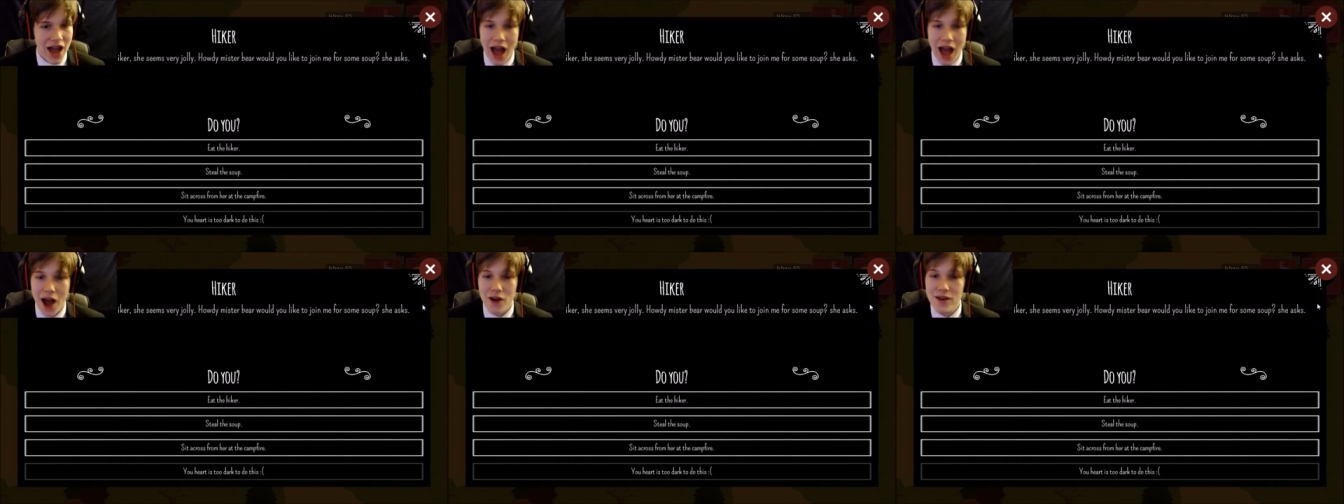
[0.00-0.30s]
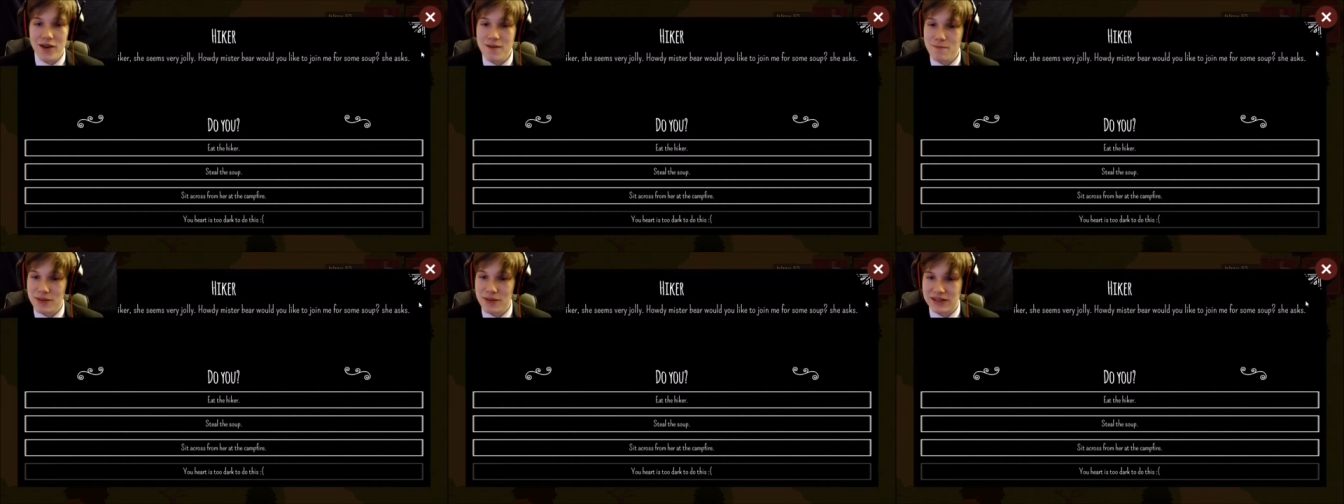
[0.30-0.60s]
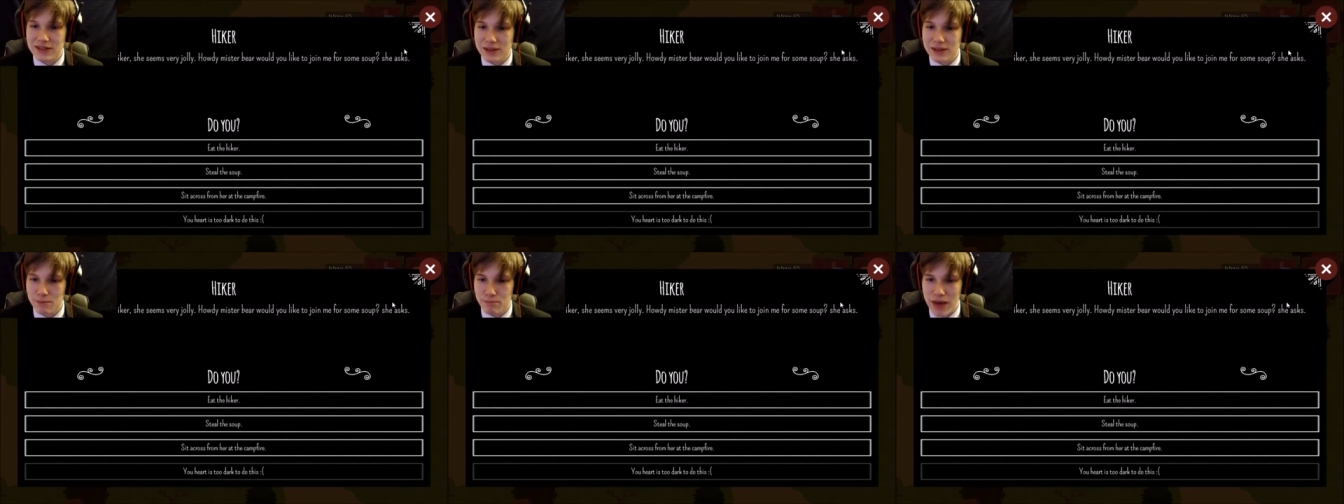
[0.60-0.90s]
Howdy,
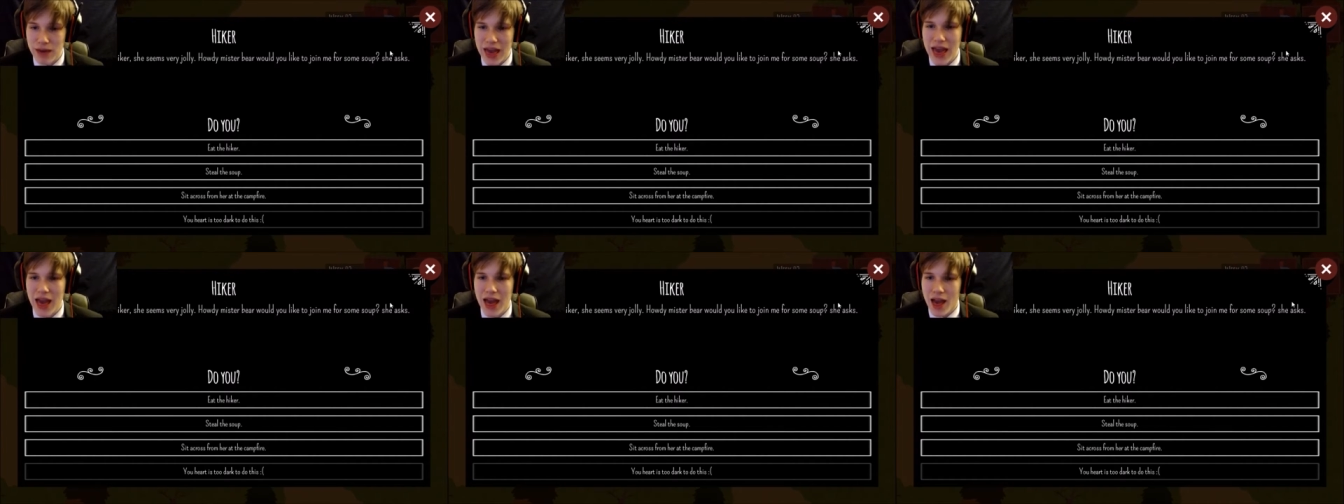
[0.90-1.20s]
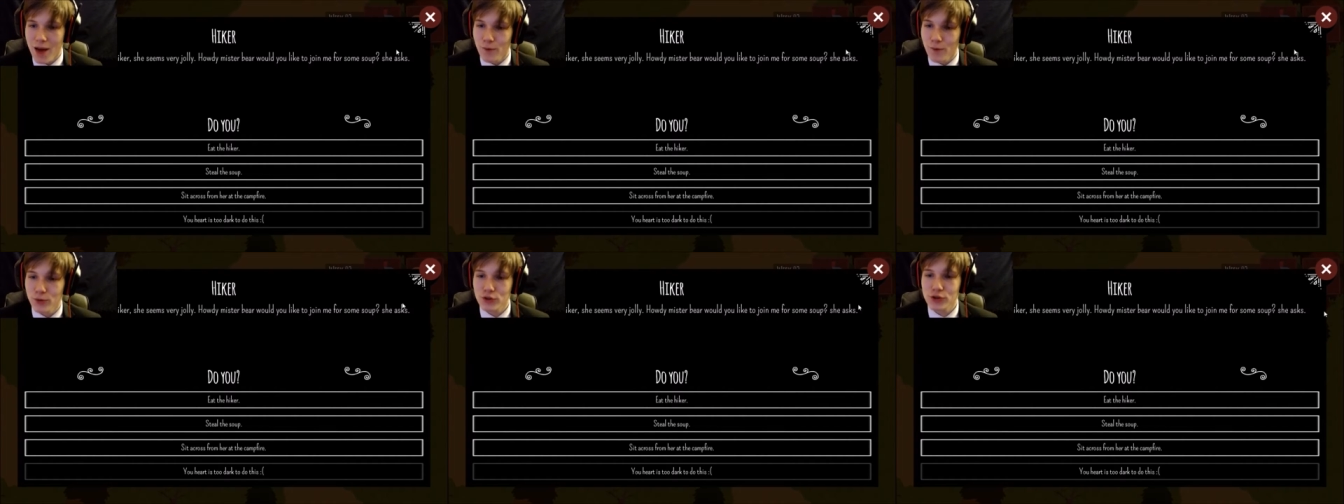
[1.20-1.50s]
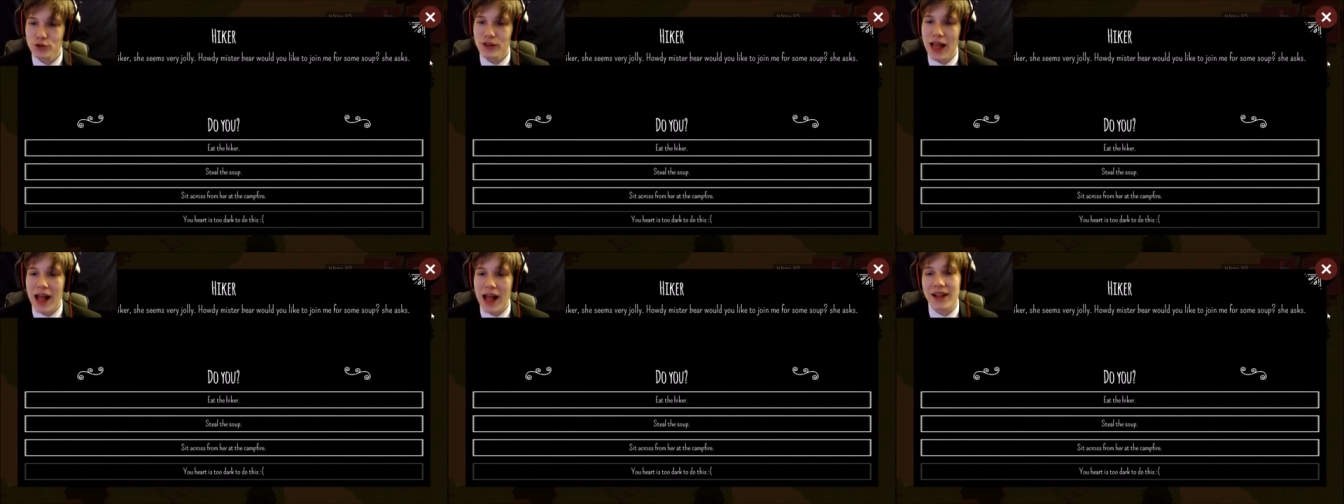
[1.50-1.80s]
Mister Bear. Would
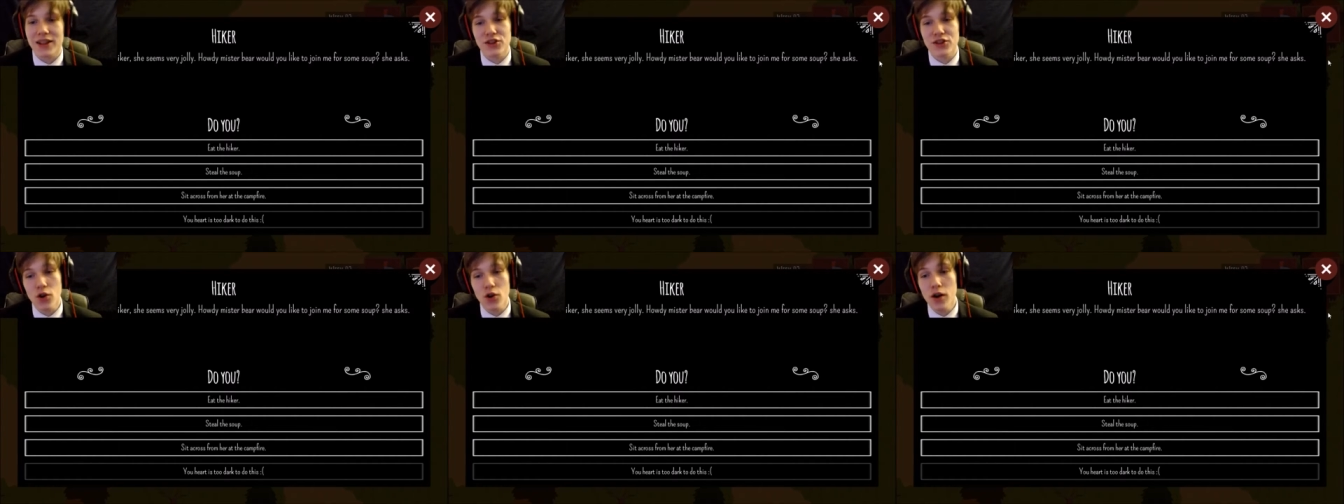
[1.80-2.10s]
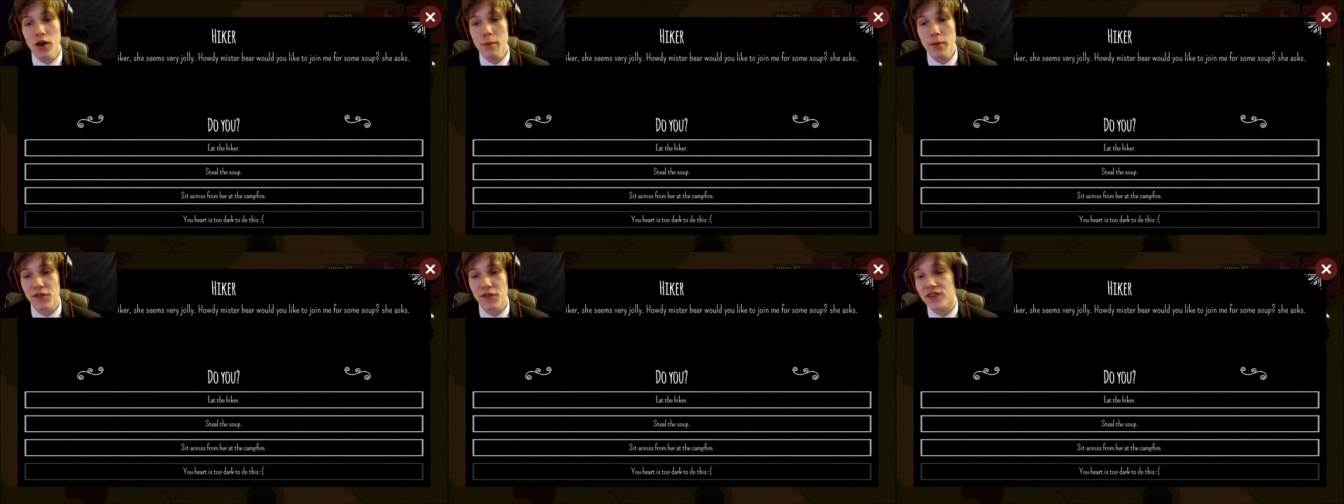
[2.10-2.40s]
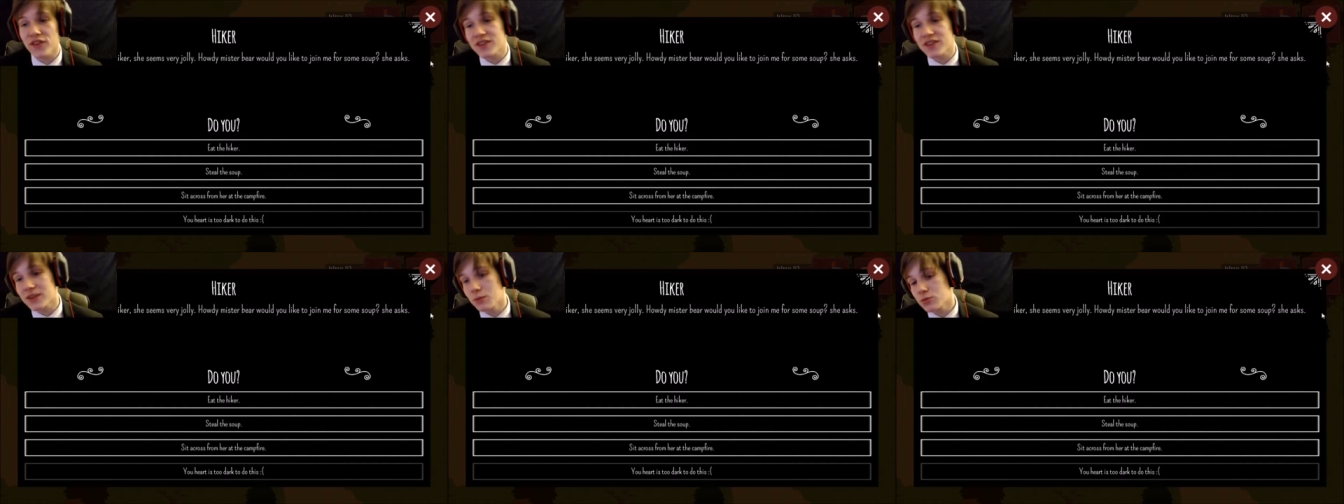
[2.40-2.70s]
you like to join me
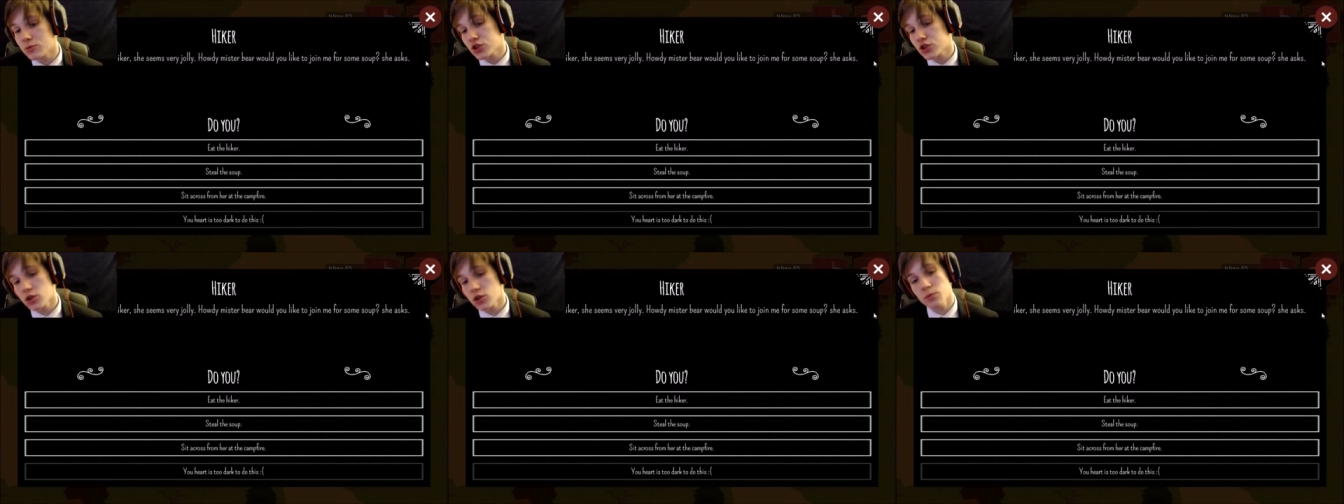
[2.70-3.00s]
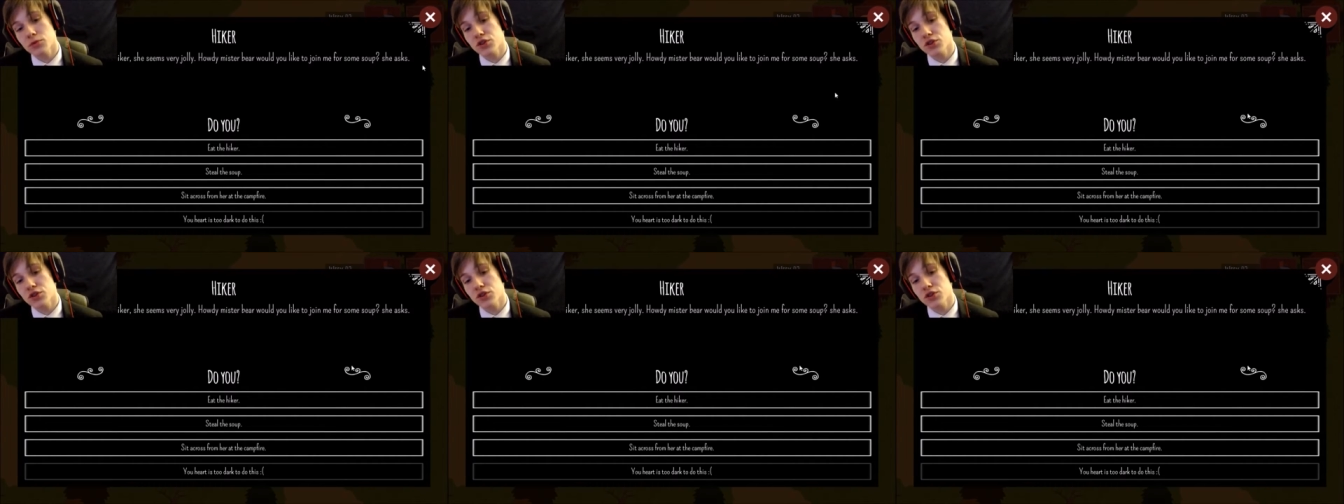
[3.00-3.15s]
for some soup?